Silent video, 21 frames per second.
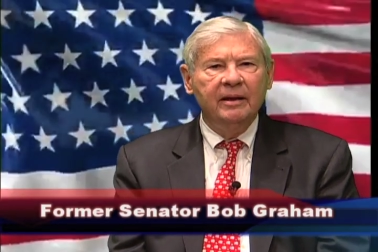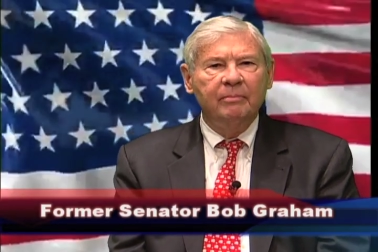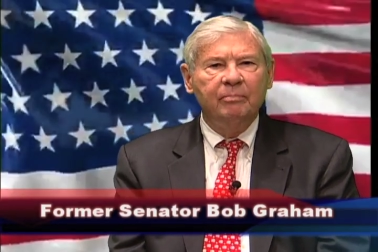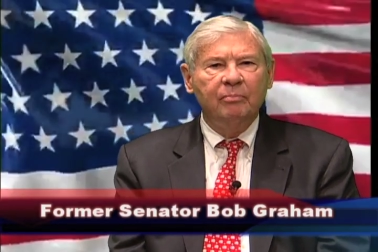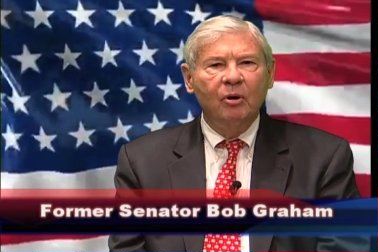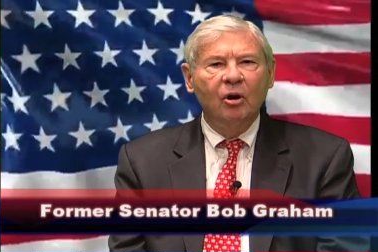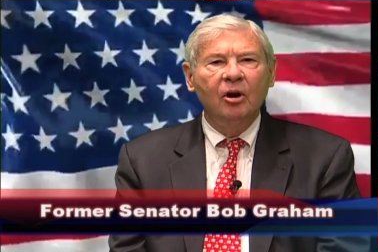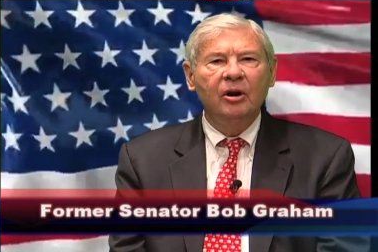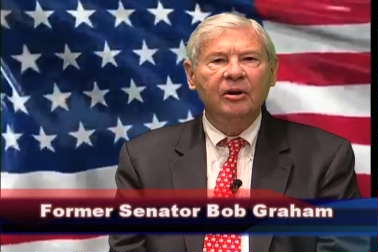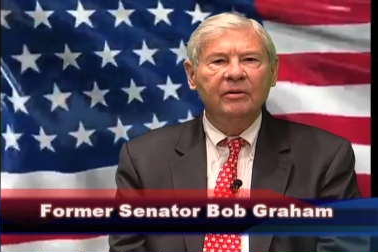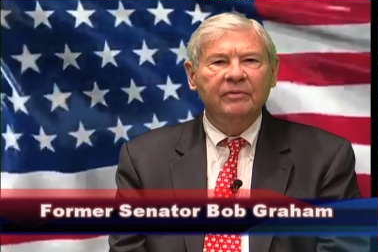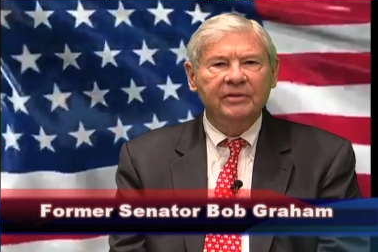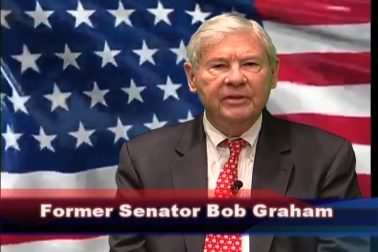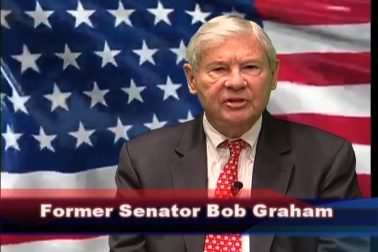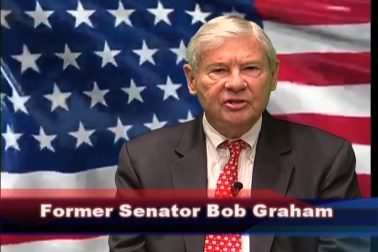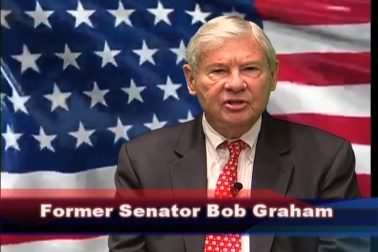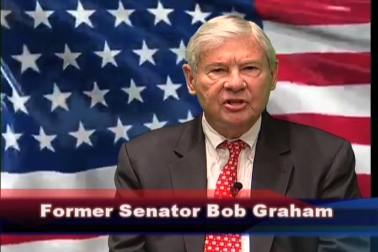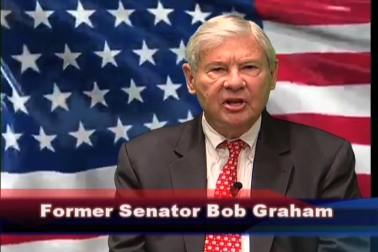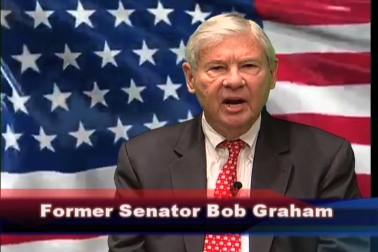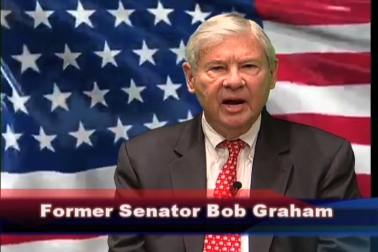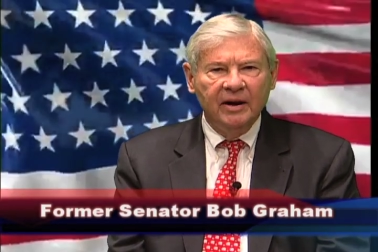a part of
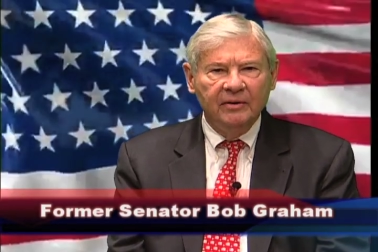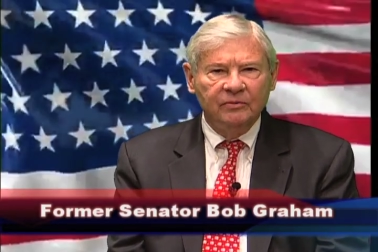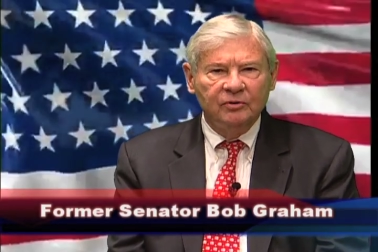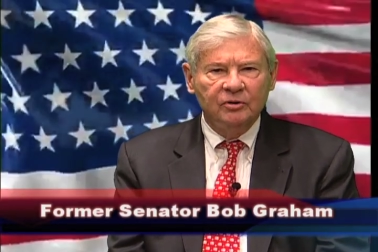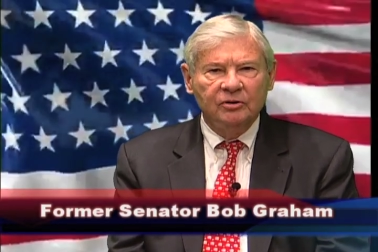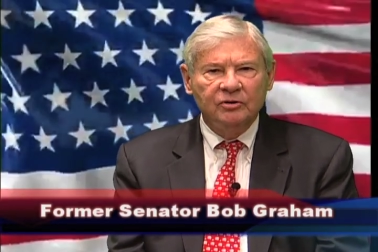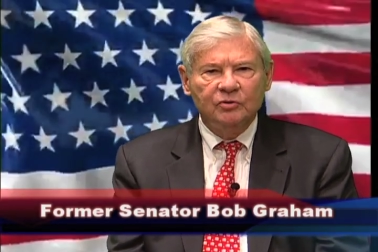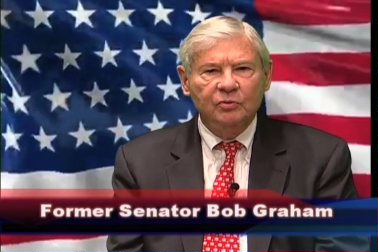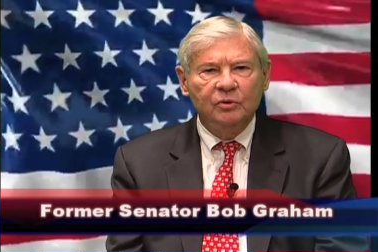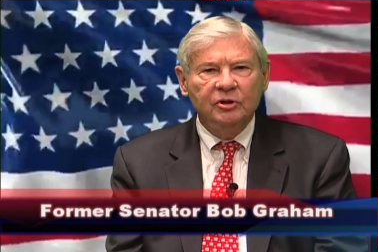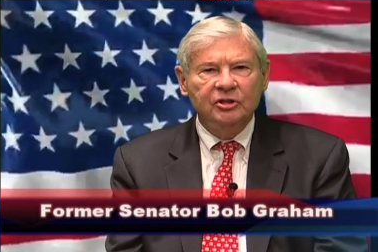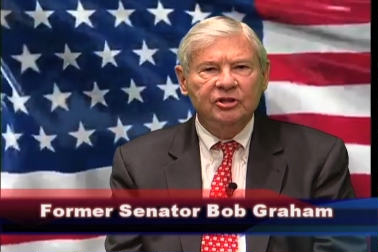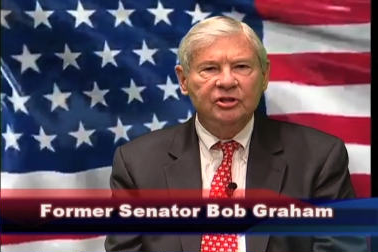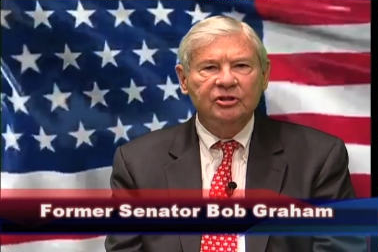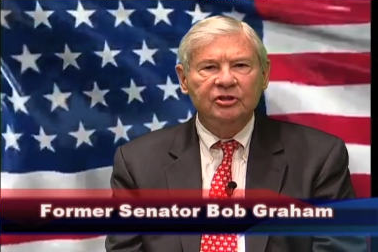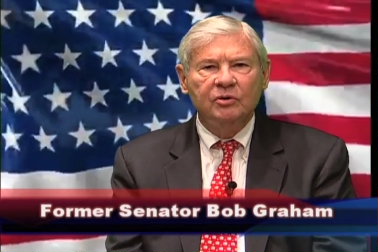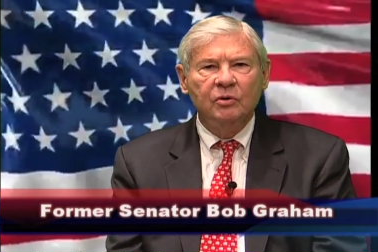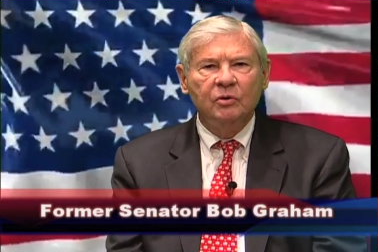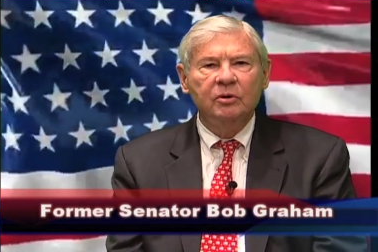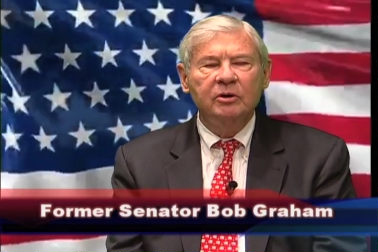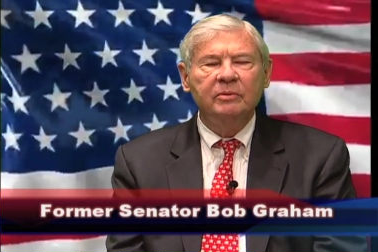this conference, which is
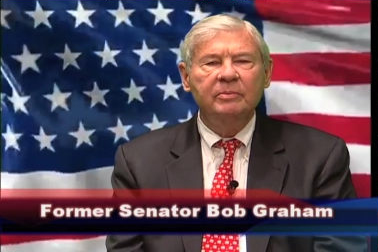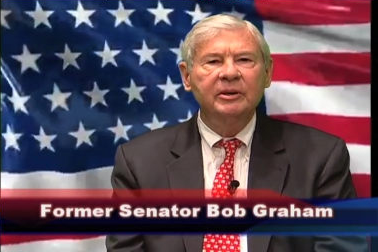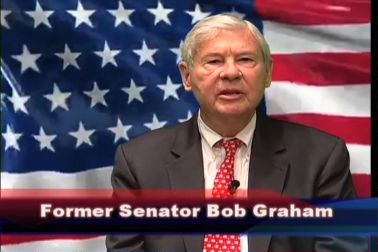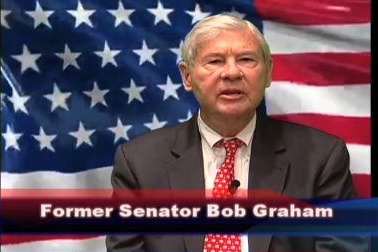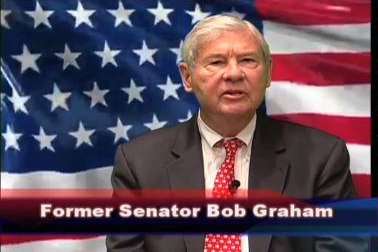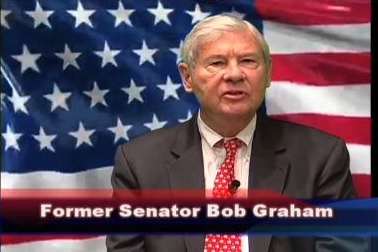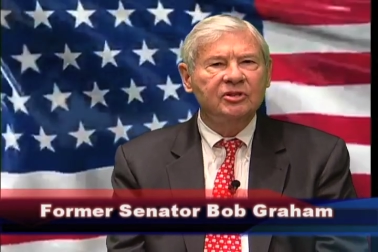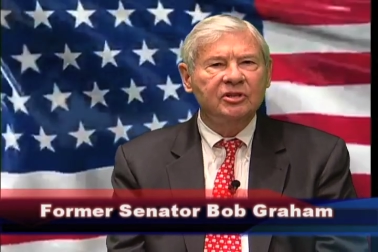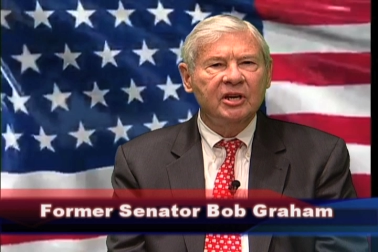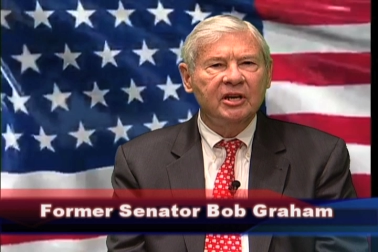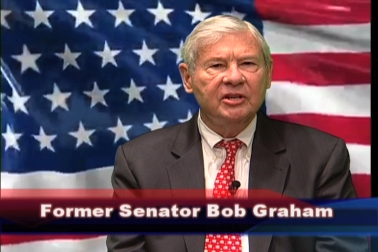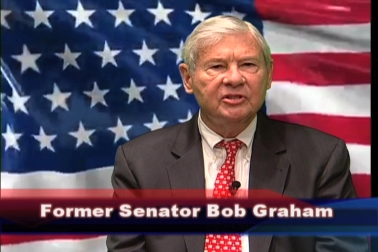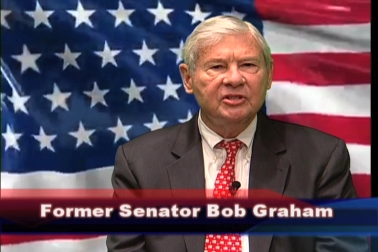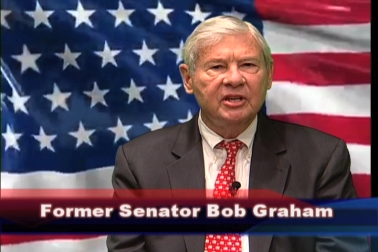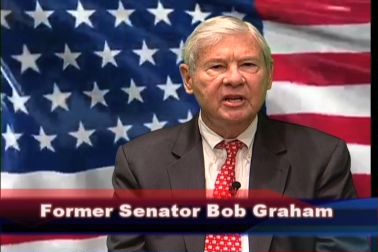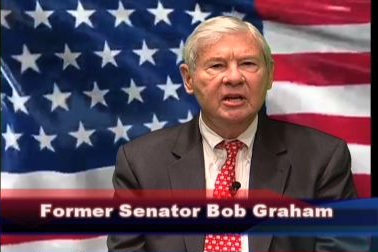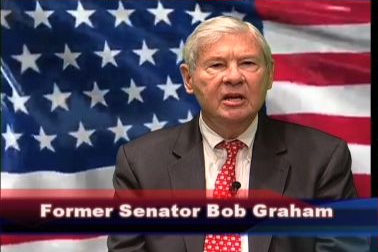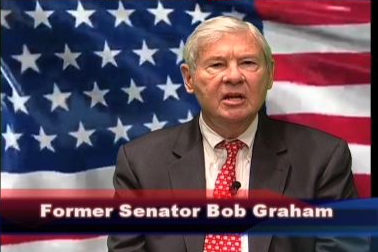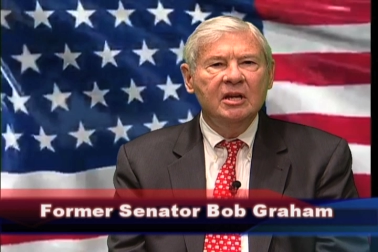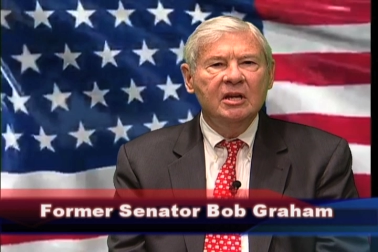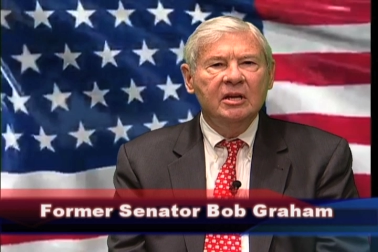going to be discussing